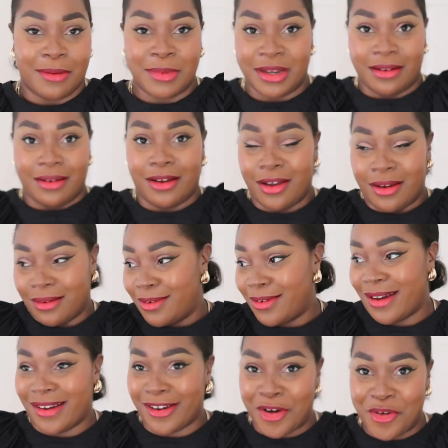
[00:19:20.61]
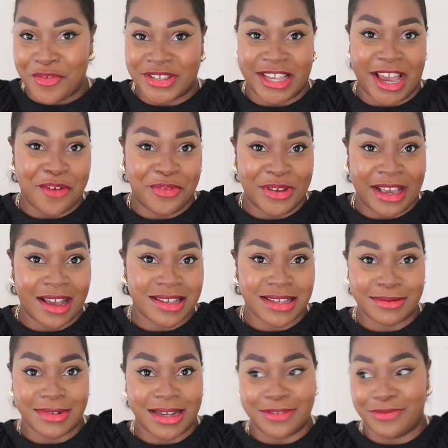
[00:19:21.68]
I mean, obviously I think I
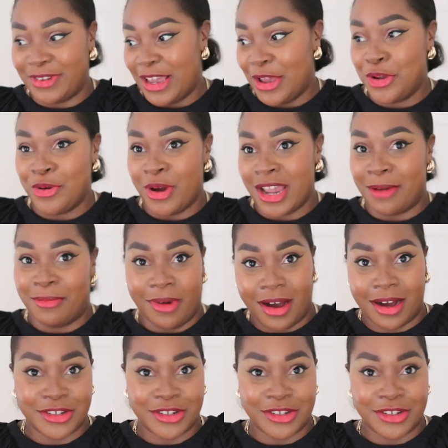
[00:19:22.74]
sometimes forget who I am.